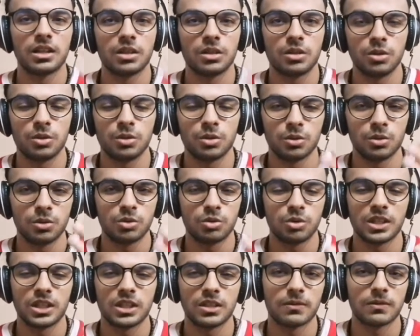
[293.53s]
You
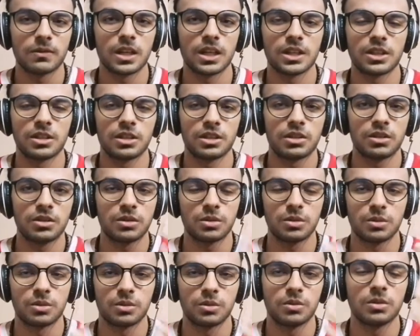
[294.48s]
drink water.
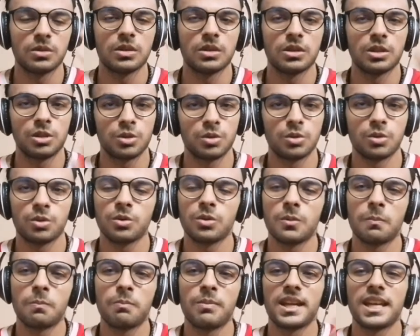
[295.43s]
Tu,
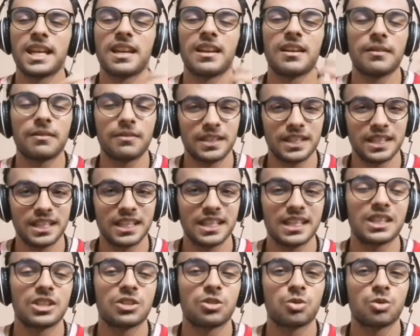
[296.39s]
you bevi,